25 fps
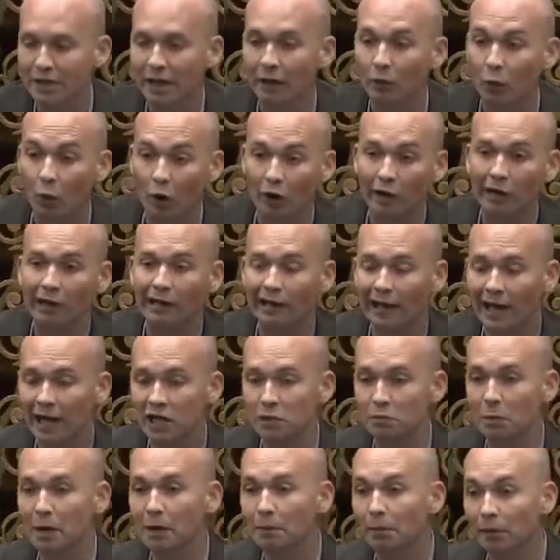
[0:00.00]
working class
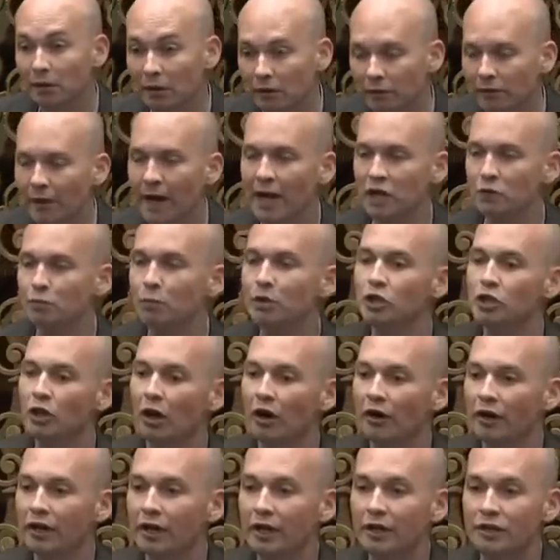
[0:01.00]
people, the vast
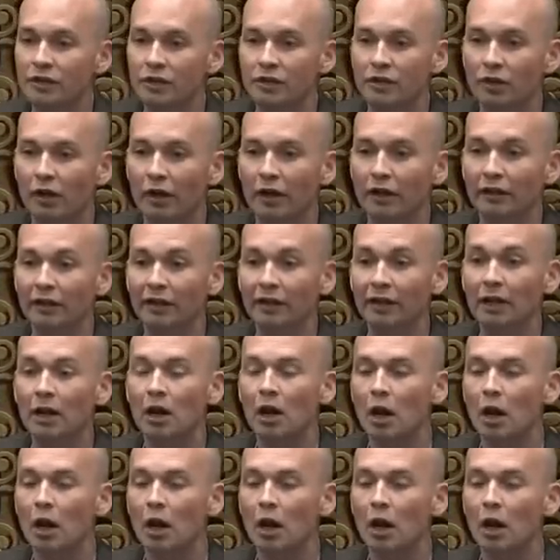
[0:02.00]
majority in society,